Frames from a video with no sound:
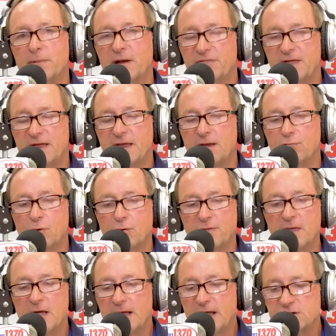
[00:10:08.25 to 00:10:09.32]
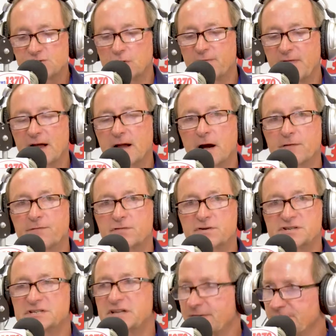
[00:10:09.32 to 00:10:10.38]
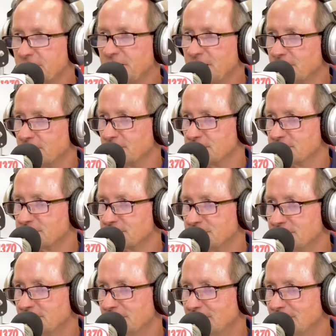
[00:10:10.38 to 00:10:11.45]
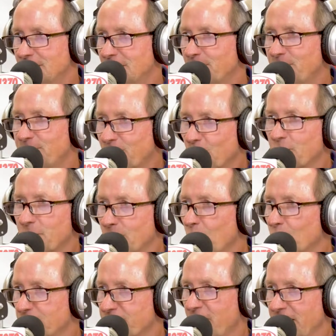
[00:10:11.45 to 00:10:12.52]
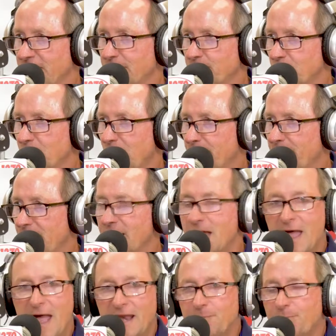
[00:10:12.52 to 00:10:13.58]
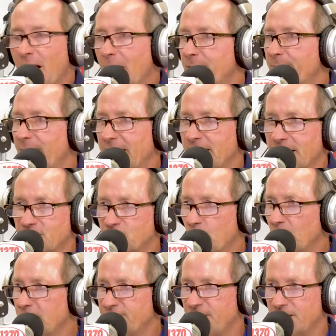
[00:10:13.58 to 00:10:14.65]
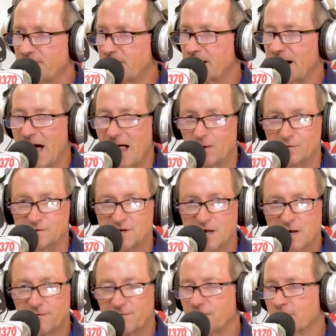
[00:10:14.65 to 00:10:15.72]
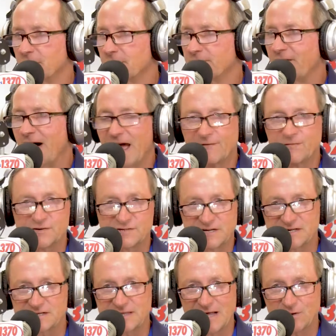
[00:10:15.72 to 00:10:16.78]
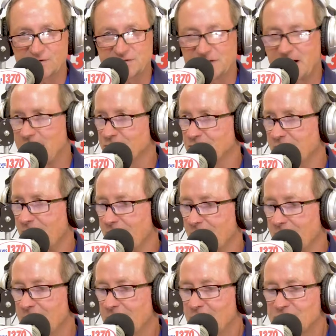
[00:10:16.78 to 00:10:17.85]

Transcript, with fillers: I think he rode, he drove that car for seven years before the motor finally blew up on it. And he probably paid like twenty five hundred dollars yeah. for a five or six thousand dollar car.